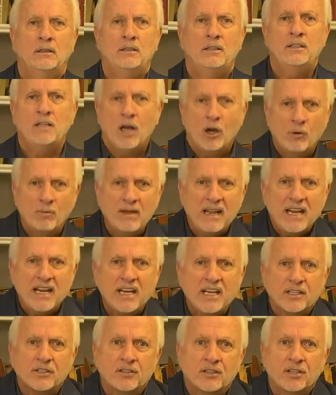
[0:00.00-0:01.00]
No
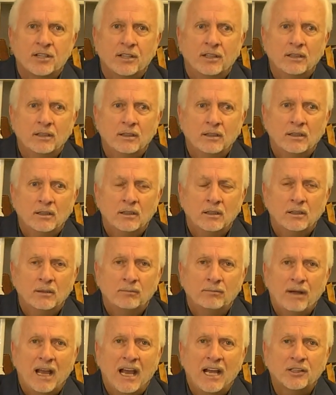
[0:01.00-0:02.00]
meat.
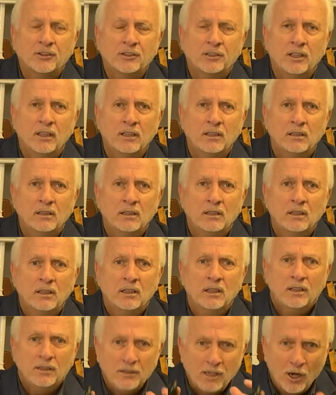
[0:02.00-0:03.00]
Pastor,
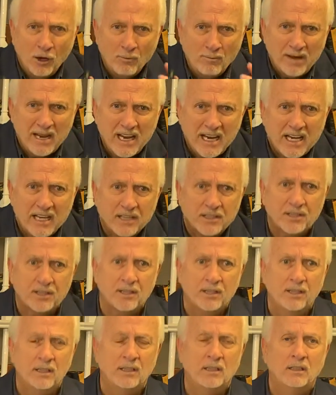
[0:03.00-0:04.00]
no meat.
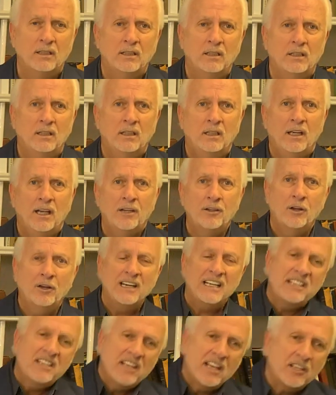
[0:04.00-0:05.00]
And they're
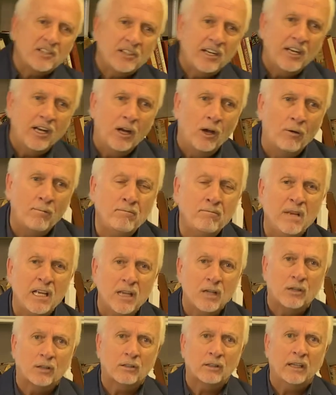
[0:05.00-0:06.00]
existing on
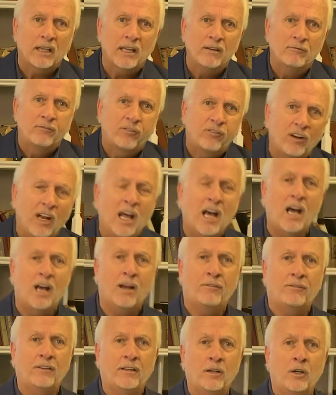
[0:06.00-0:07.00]
milk and
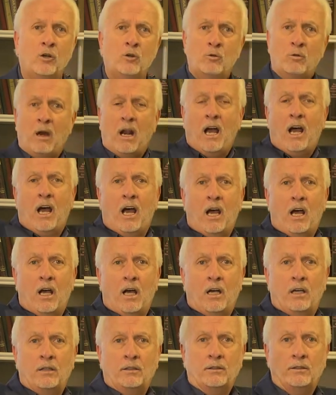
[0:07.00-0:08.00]
fluff and
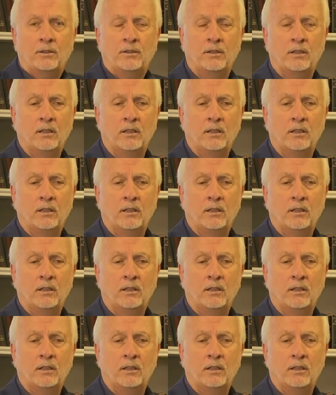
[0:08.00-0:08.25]
hurrahs